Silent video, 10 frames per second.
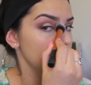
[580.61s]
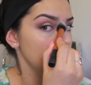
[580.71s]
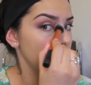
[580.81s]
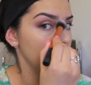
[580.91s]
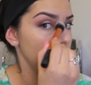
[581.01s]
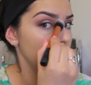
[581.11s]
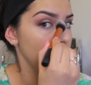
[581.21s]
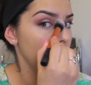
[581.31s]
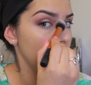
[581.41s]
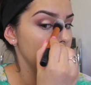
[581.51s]
like literally
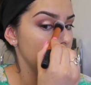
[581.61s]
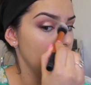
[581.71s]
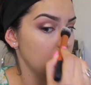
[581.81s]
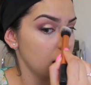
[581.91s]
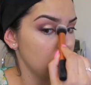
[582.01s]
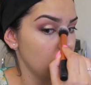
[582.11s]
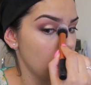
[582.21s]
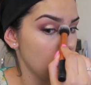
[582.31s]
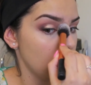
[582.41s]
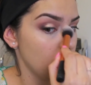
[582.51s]
right in the inner
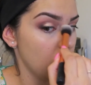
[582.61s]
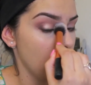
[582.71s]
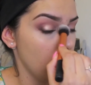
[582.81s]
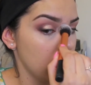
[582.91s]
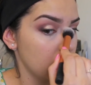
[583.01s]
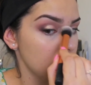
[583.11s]
corner where I want to